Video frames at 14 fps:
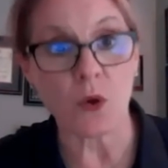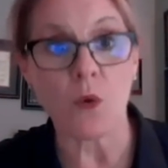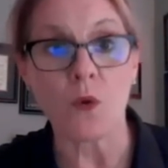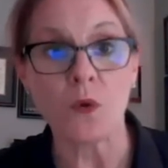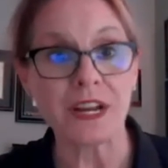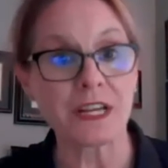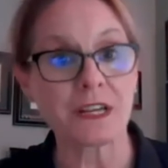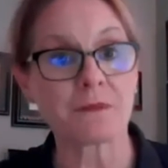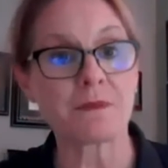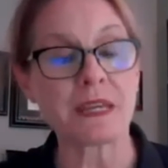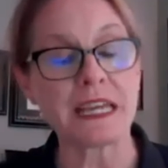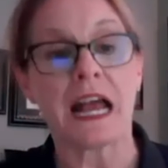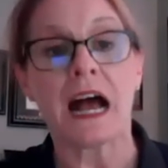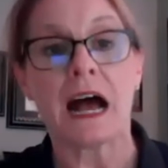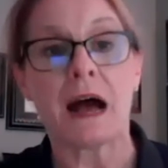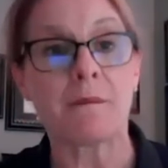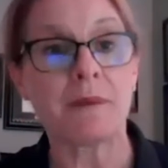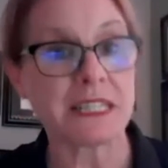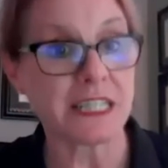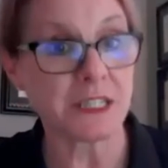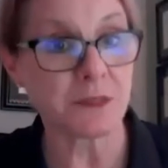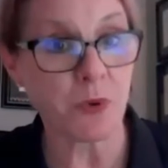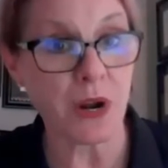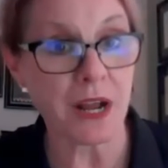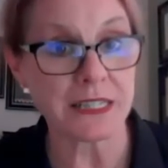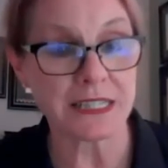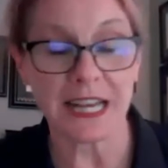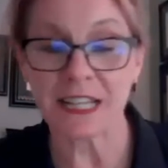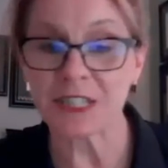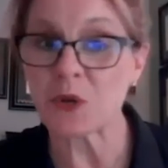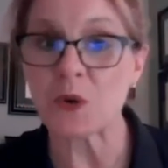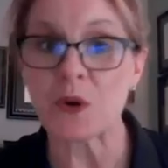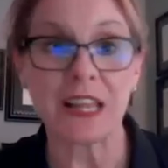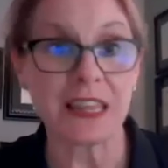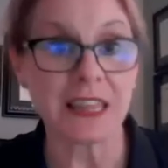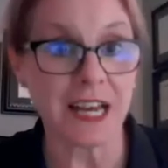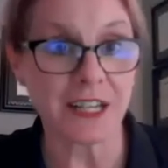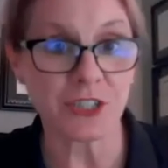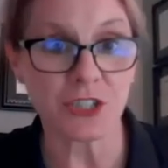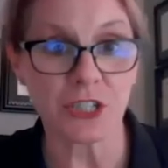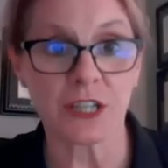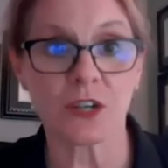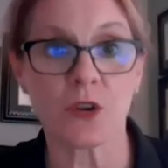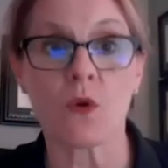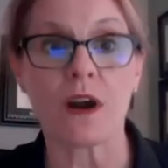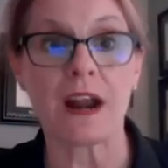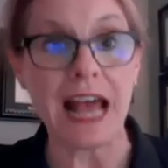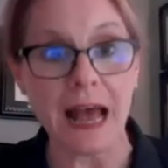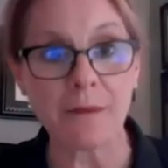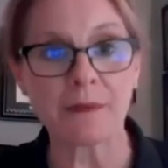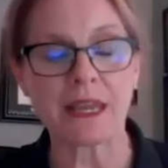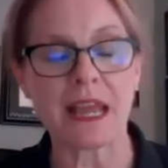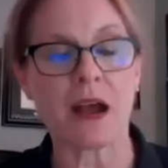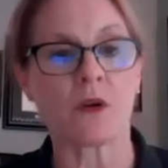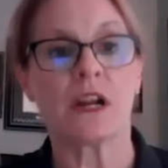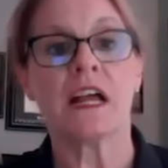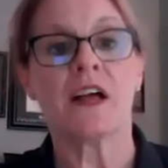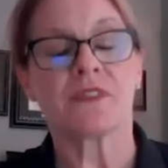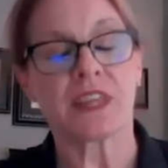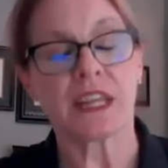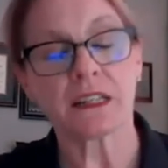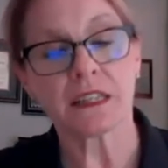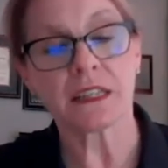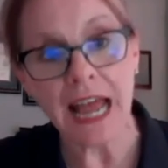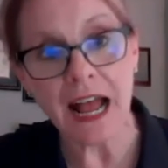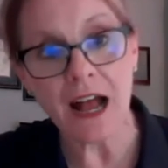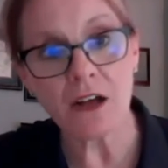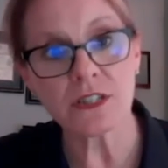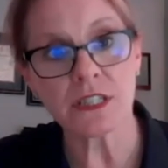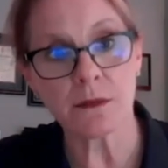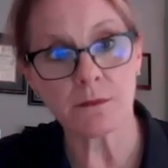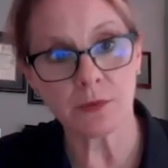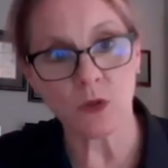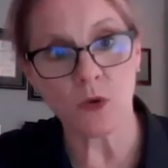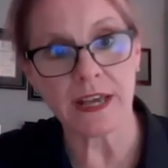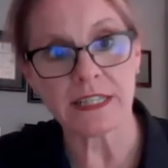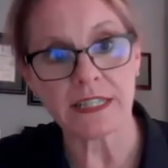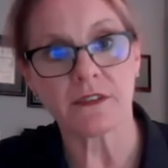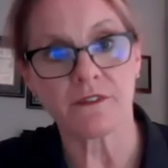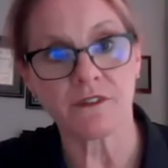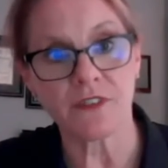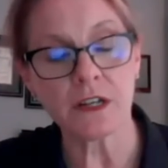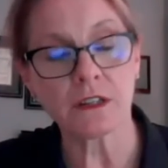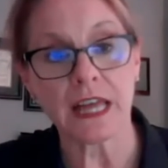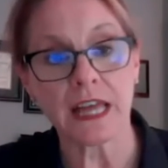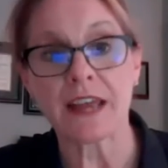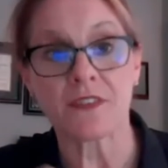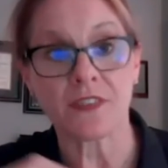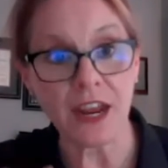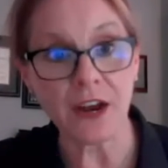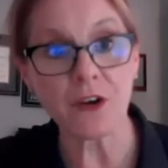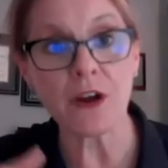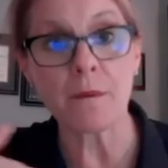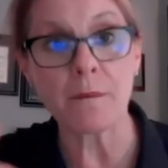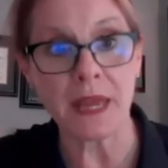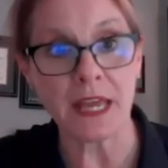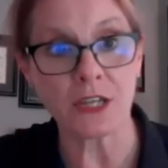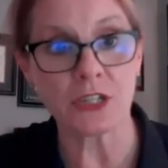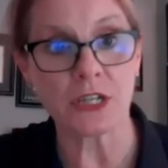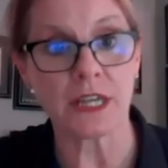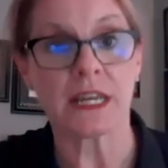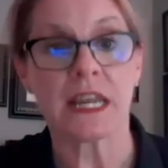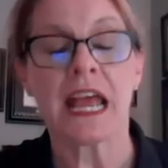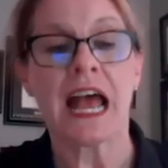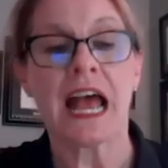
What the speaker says: or it could be a business process or a luncheon or a happy hour that allows the employees to feel like their opinion